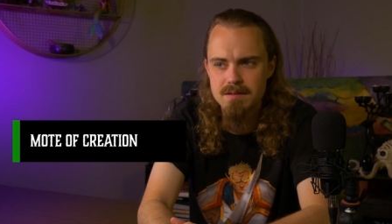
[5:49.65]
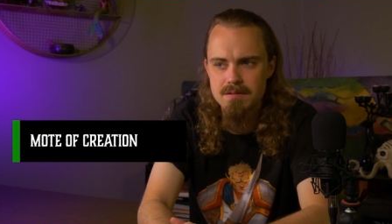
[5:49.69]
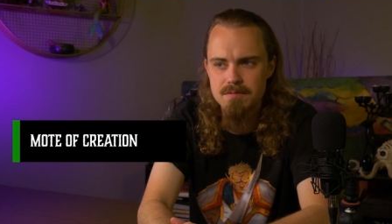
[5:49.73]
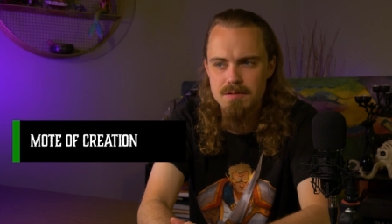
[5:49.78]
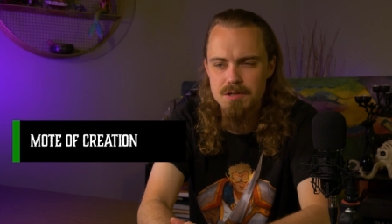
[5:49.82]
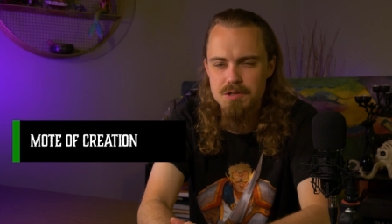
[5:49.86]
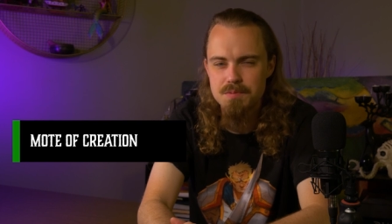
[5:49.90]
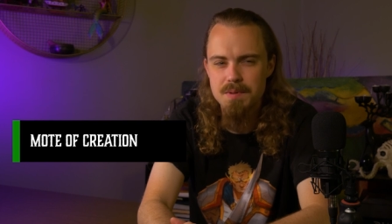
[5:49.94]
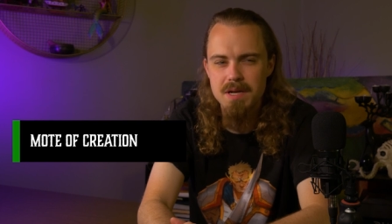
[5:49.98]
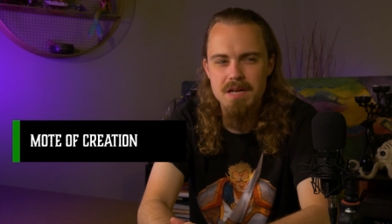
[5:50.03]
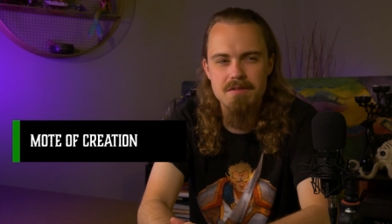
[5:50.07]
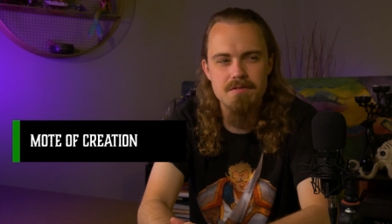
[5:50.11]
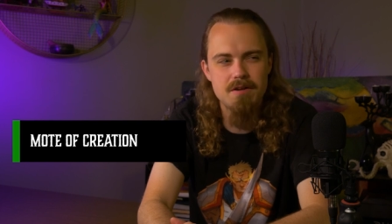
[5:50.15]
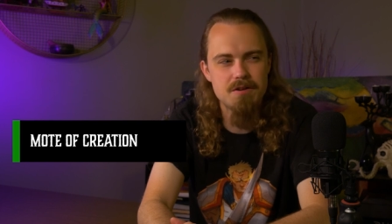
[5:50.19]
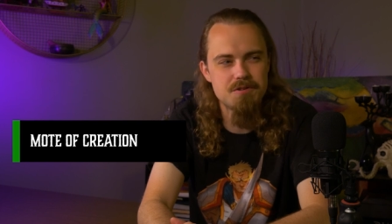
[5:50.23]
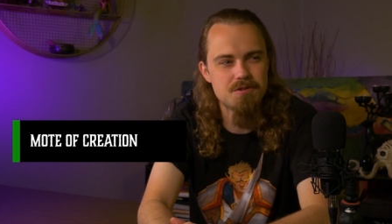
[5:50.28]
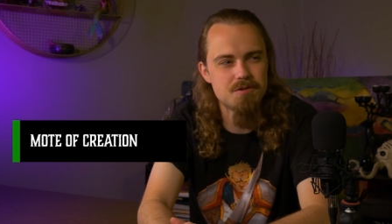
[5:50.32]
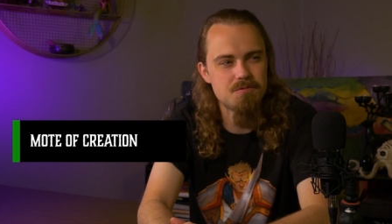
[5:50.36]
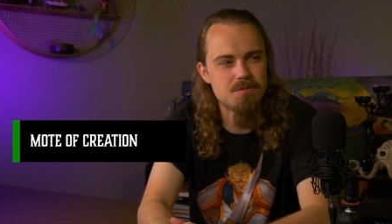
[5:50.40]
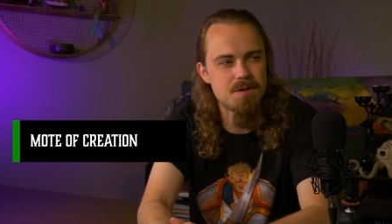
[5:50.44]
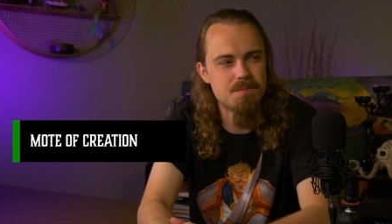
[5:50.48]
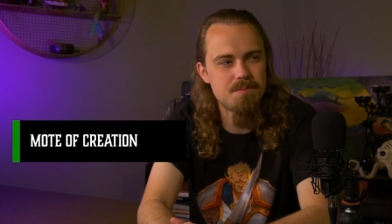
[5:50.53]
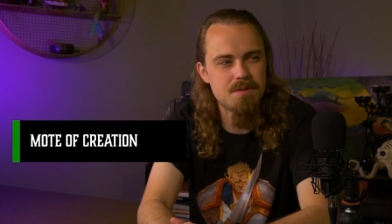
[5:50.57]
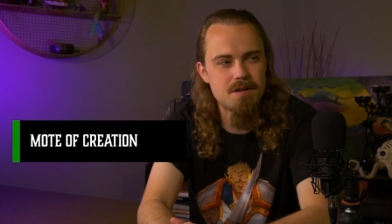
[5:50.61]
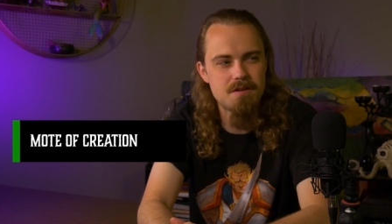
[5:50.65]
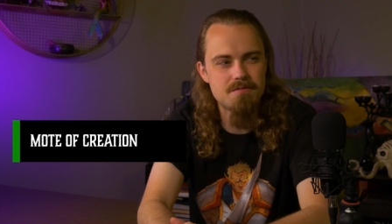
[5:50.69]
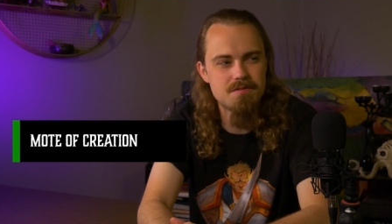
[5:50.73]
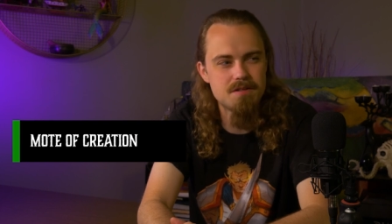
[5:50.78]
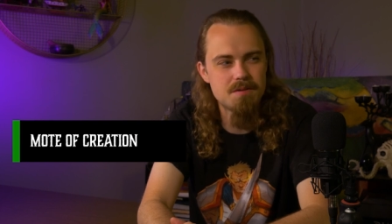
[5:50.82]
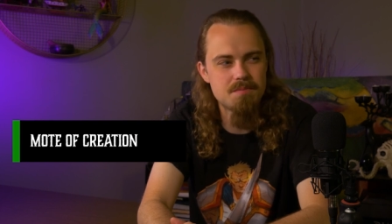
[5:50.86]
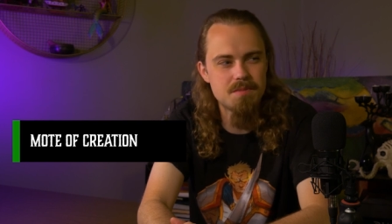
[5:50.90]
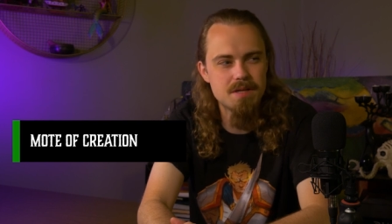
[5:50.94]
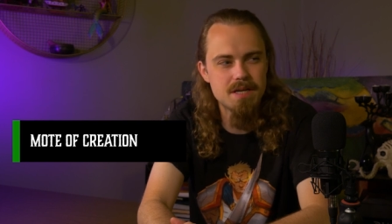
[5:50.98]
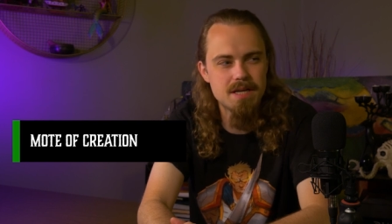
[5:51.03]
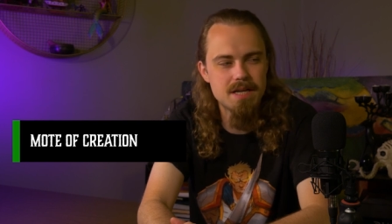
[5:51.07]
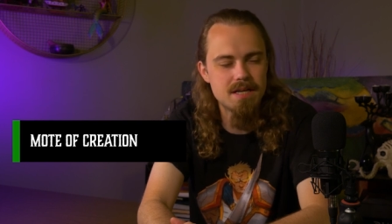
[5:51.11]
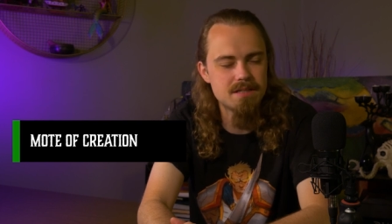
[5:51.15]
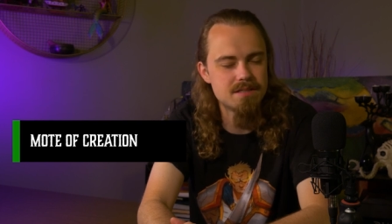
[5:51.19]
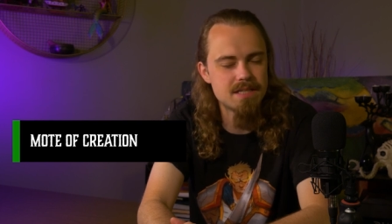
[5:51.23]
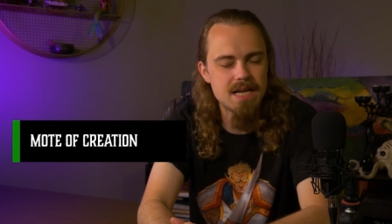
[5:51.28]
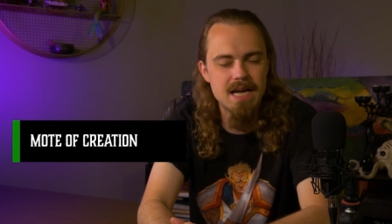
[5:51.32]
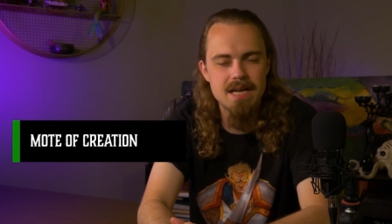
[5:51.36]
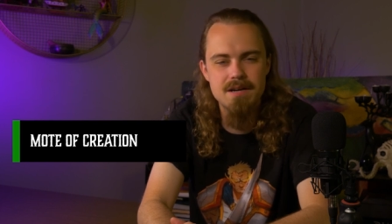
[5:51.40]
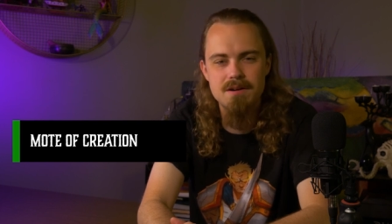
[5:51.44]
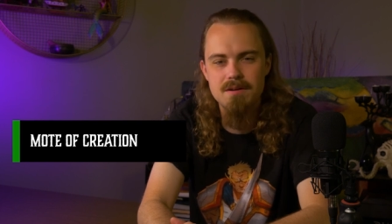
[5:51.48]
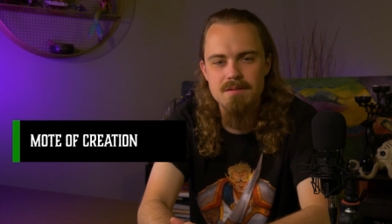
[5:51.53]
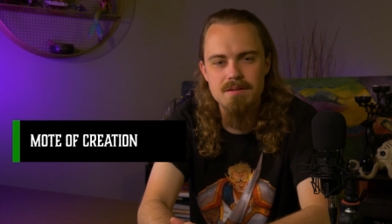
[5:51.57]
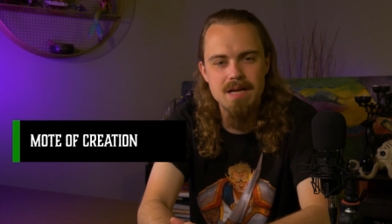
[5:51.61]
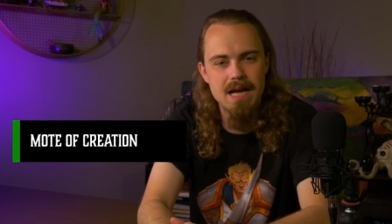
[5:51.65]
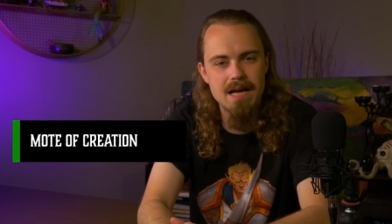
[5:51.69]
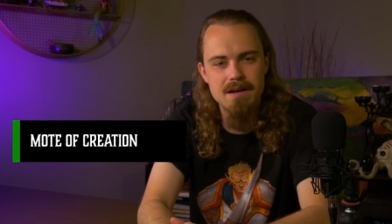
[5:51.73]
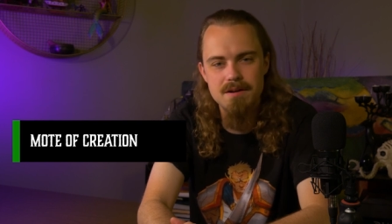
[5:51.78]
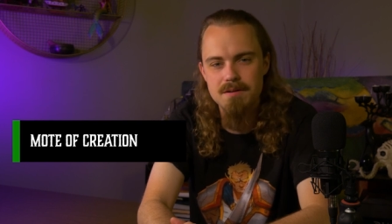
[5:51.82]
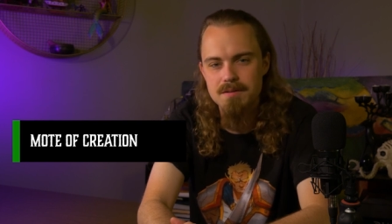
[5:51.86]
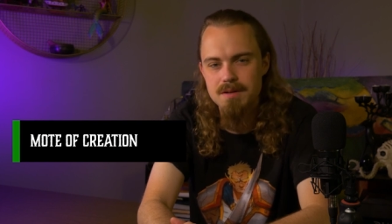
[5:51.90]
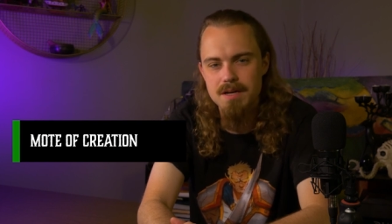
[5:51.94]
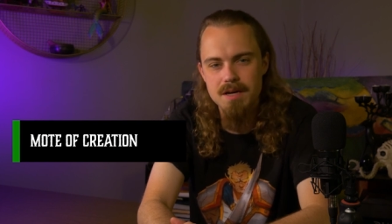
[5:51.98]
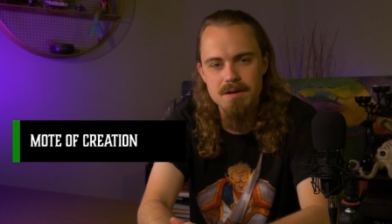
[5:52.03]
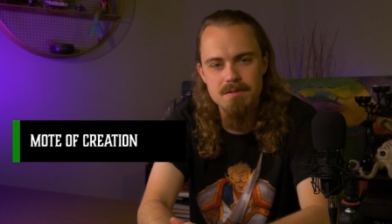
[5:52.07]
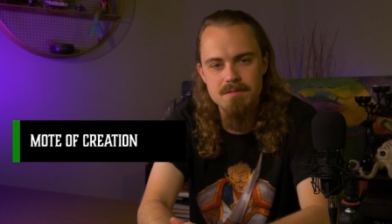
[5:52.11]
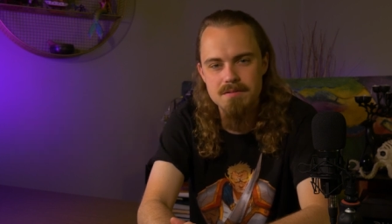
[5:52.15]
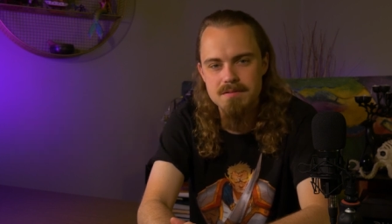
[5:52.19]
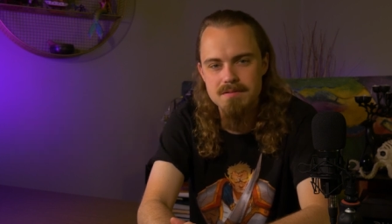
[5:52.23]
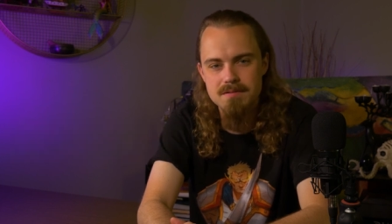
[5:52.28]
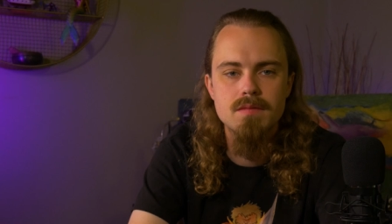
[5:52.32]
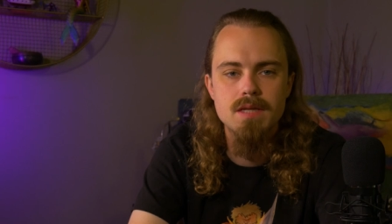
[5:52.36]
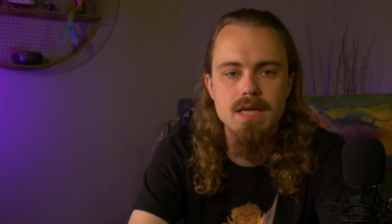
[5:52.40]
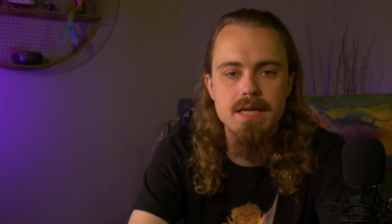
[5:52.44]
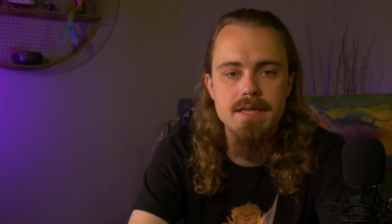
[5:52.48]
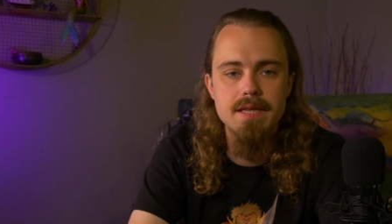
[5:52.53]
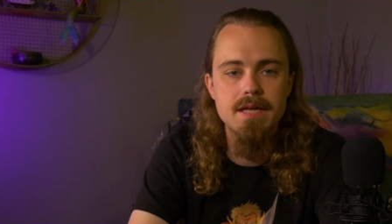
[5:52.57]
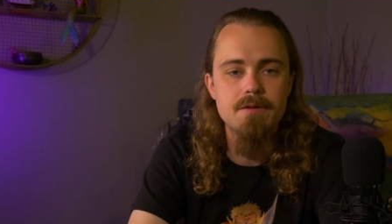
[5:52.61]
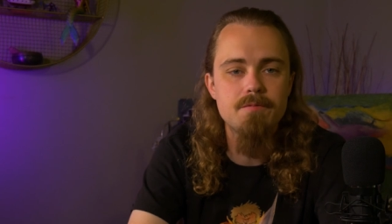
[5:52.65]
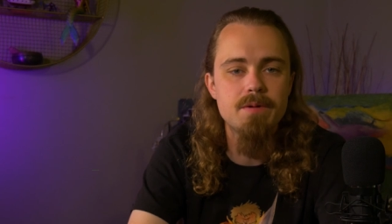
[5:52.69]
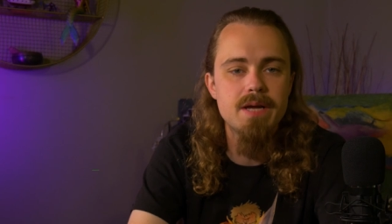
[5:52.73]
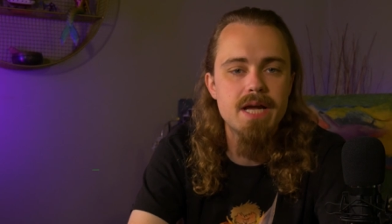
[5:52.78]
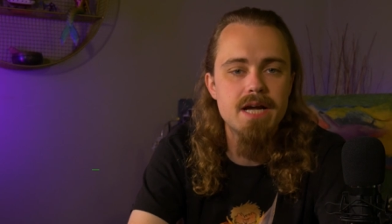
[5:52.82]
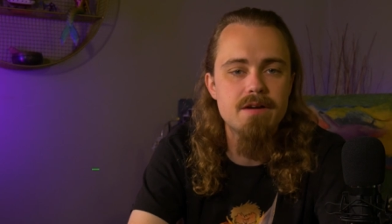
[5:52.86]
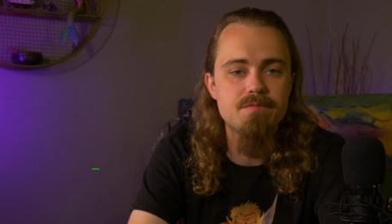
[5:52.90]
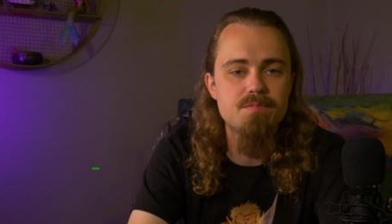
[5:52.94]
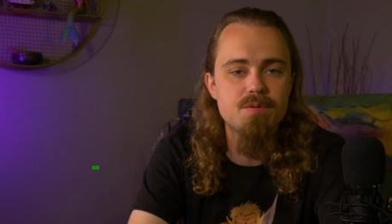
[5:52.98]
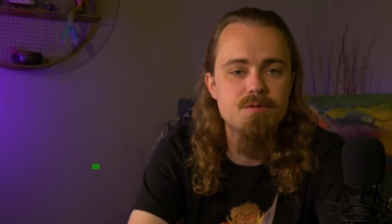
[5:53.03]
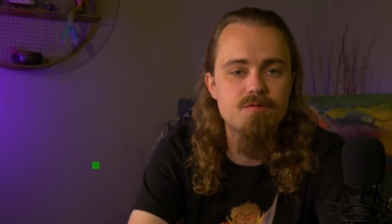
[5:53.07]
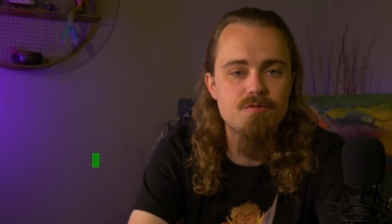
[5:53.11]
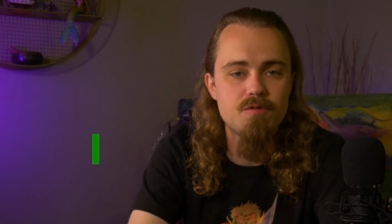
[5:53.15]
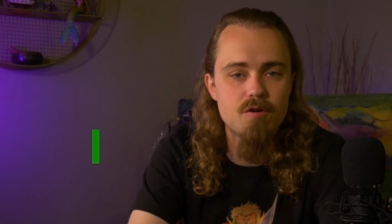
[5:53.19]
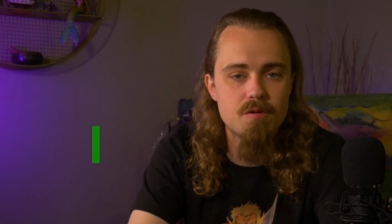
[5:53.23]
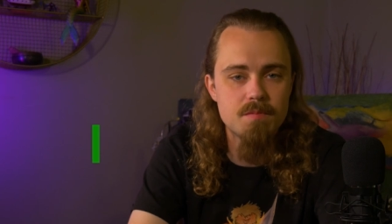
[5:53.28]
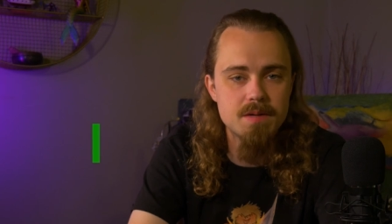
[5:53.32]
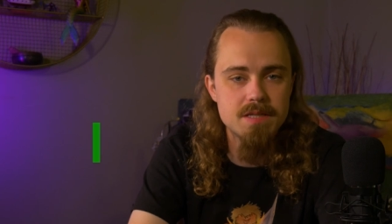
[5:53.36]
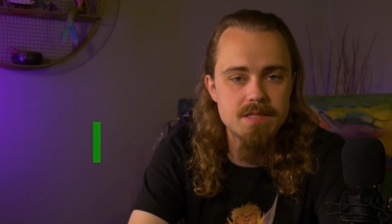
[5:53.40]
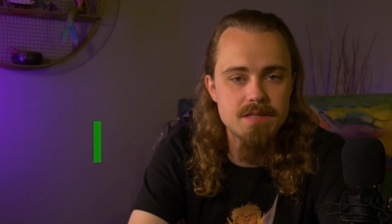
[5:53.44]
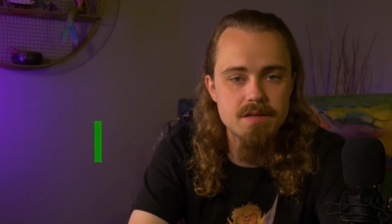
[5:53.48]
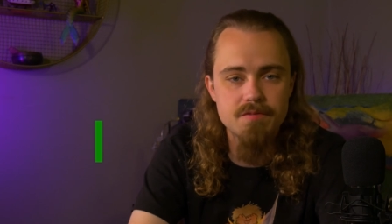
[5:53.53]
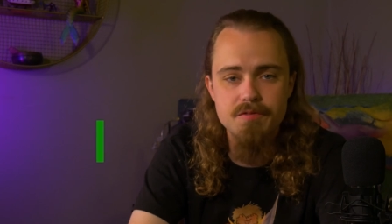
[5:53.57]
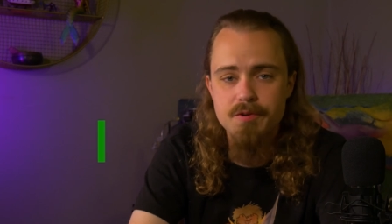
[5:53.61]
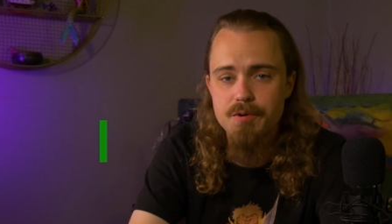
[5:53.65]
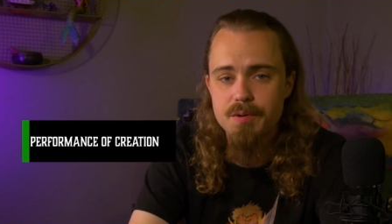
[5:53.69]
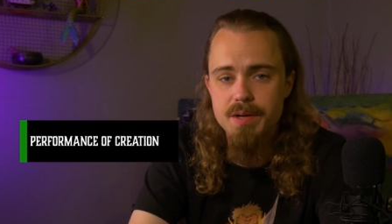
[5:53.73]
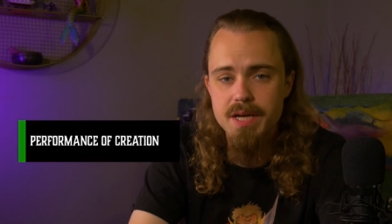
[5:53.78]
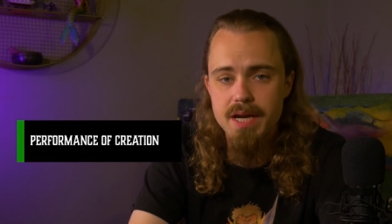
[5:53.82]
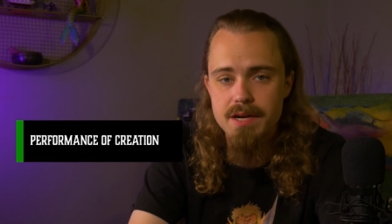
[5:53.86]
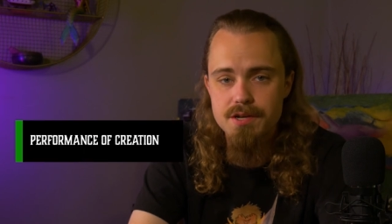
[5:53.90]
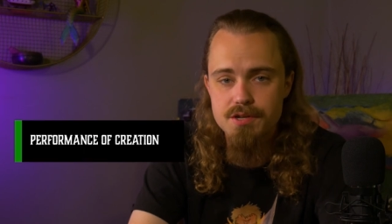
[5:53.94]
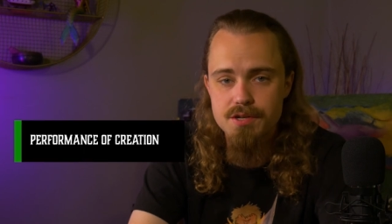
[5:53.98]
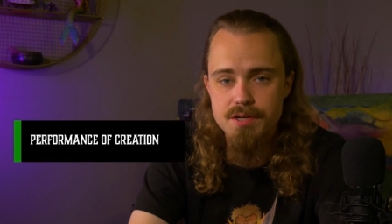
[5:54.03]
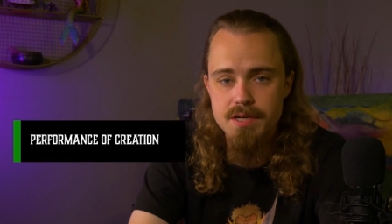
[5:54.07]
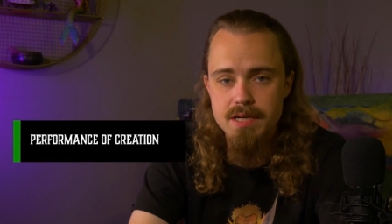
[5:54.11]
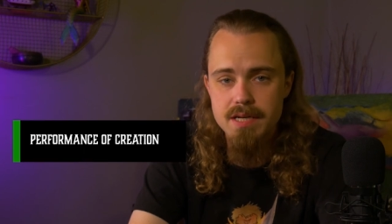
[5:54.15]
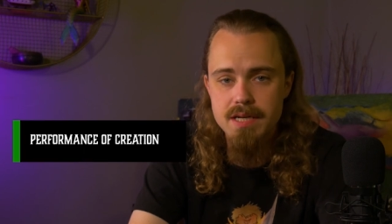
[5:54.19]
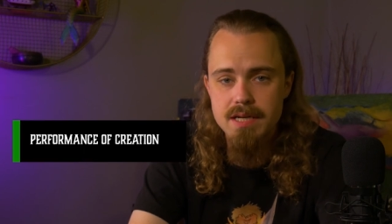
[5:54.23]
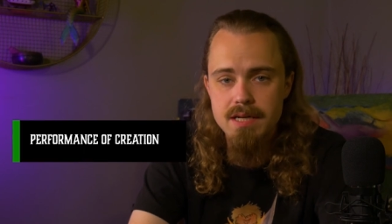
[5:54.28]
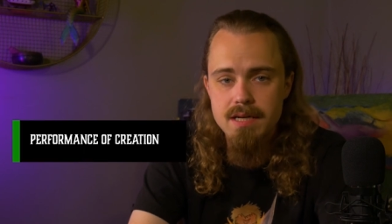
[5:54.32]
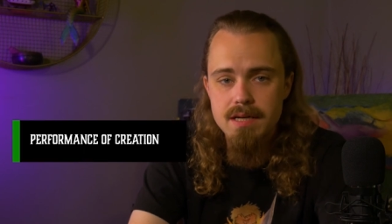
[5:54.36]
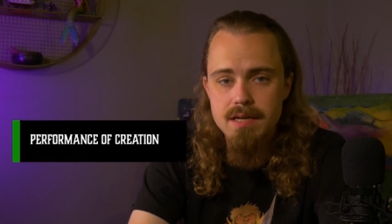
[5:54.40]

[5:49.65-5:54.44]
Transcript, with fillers: Which may have also ripped off something else. I don't I don't know. And then we have performance of creation.